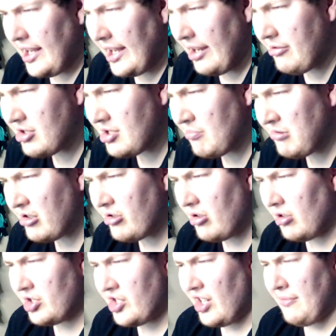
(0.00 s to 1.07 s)
He was a
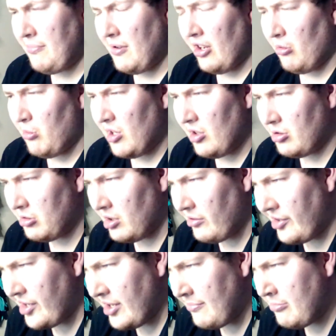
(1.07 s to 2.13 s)
brutal champion while
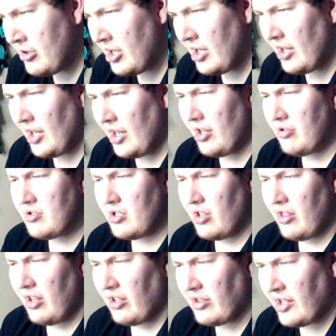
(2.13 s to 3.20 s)
growing up, and he used to
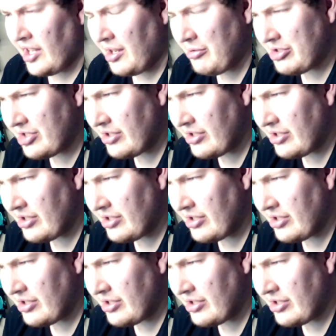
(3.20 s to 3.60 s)
think that he was